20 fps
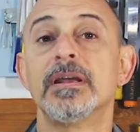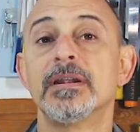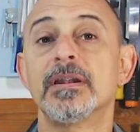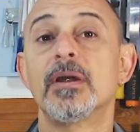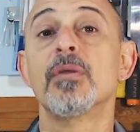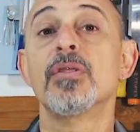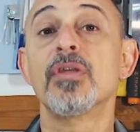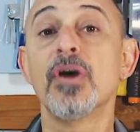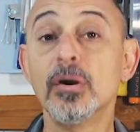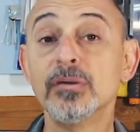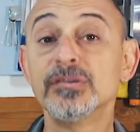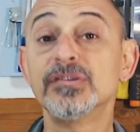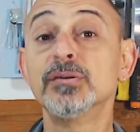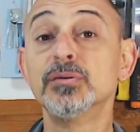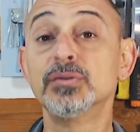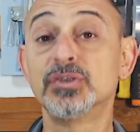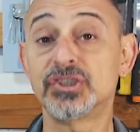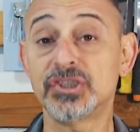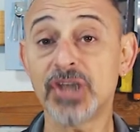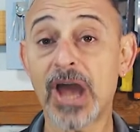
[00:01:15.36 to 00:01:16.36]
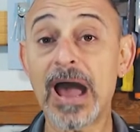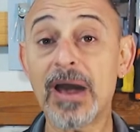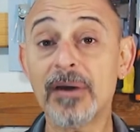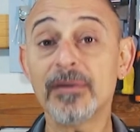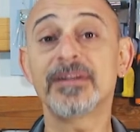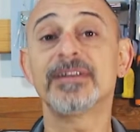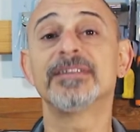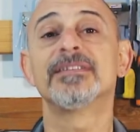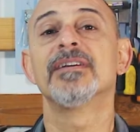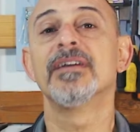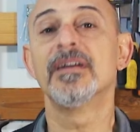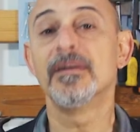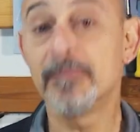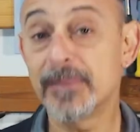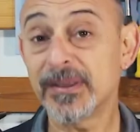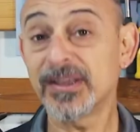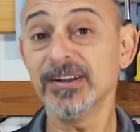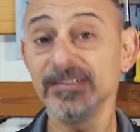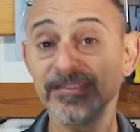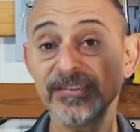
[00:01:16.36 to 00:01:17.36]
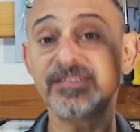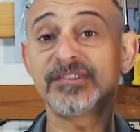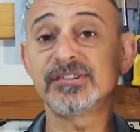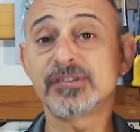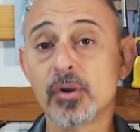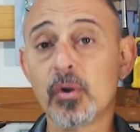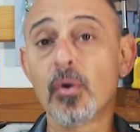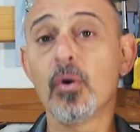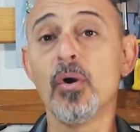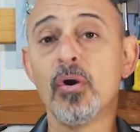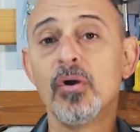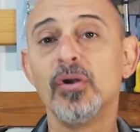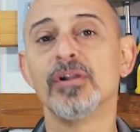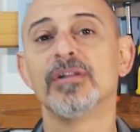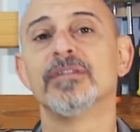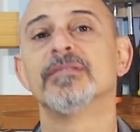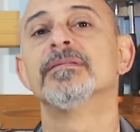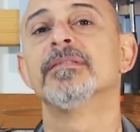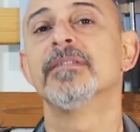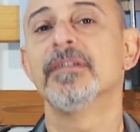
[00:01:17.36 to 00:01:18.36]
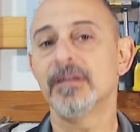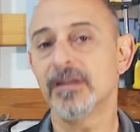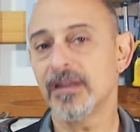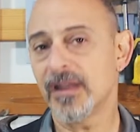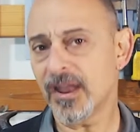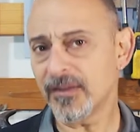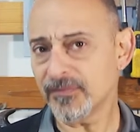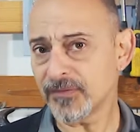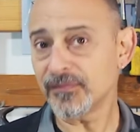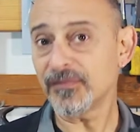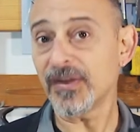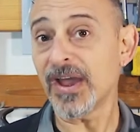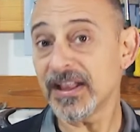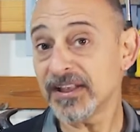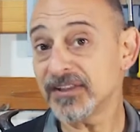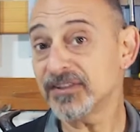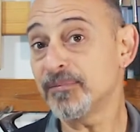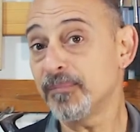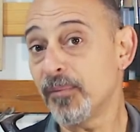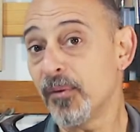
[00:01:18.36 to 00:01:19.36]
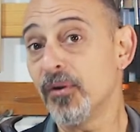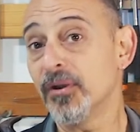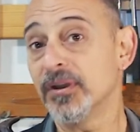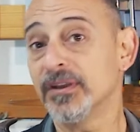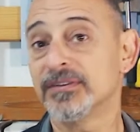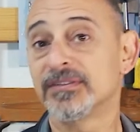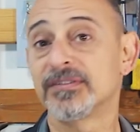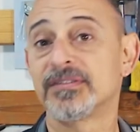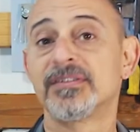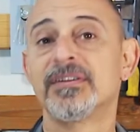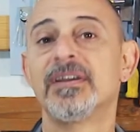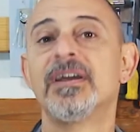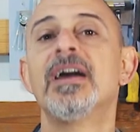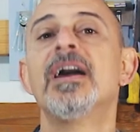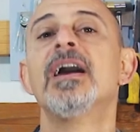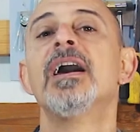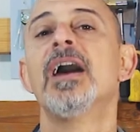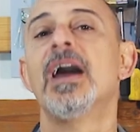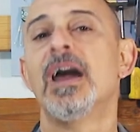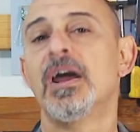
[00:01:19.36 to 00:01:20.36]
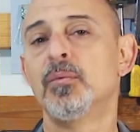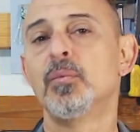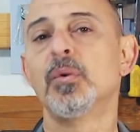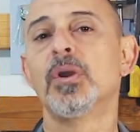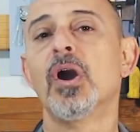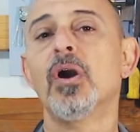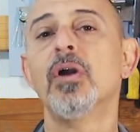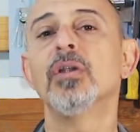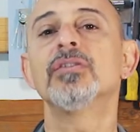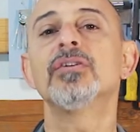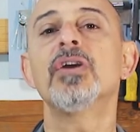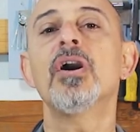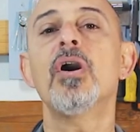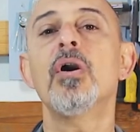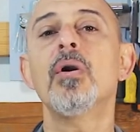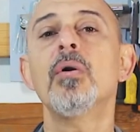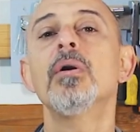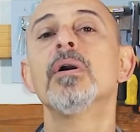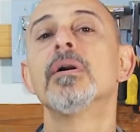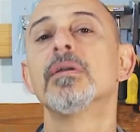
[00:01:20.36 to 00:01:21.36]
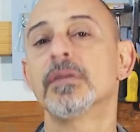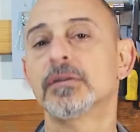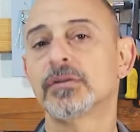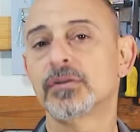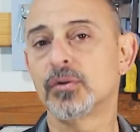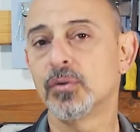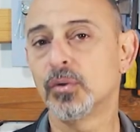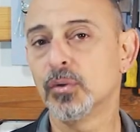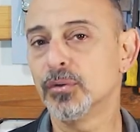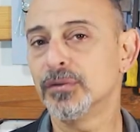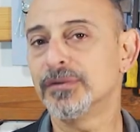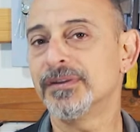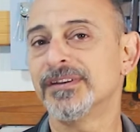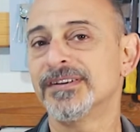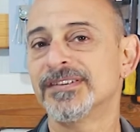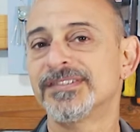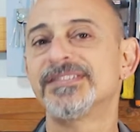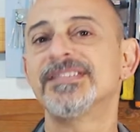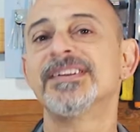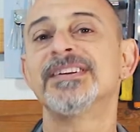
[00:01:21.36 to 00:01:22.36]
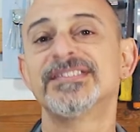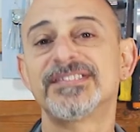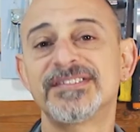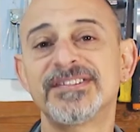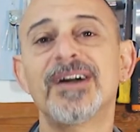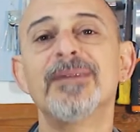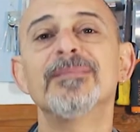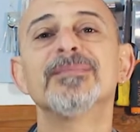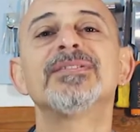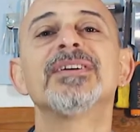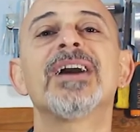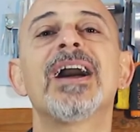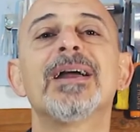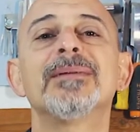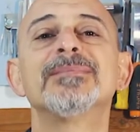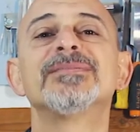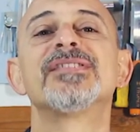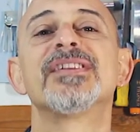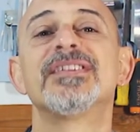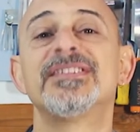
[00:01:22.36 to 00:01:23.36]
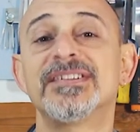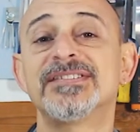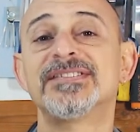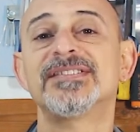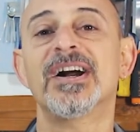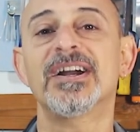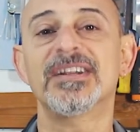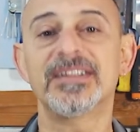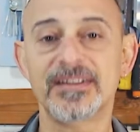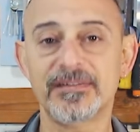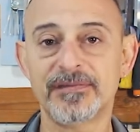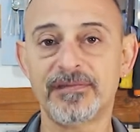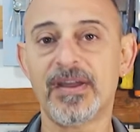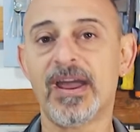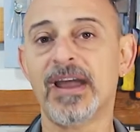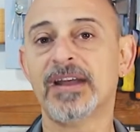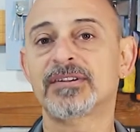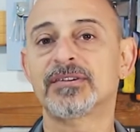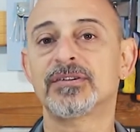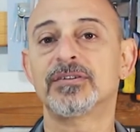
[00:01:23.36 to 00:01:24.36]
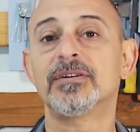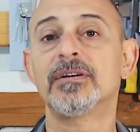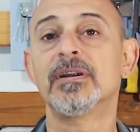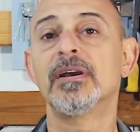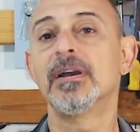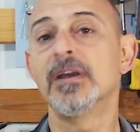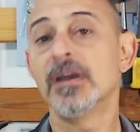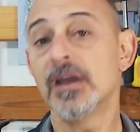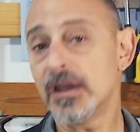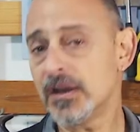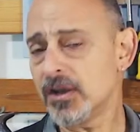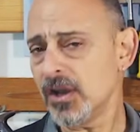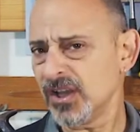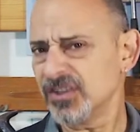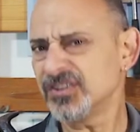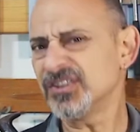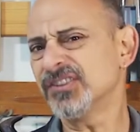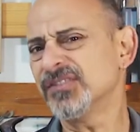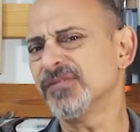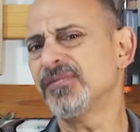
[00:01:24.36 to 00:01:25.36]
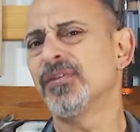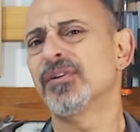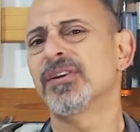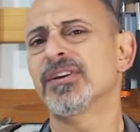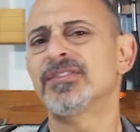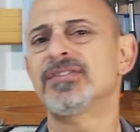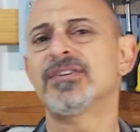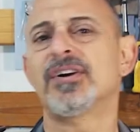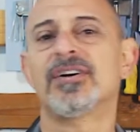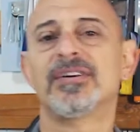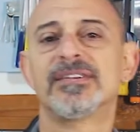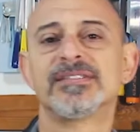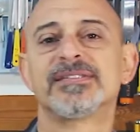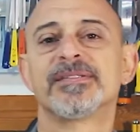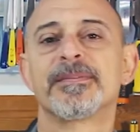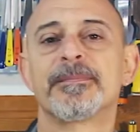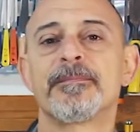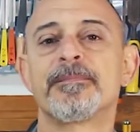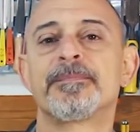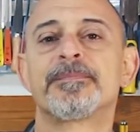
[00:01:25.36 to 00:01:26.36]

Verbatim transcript: Now, those who shouted, "Because it's cool," have a valid point. And we all know that coolness is sometimes the deciding factor, and not just for guitars.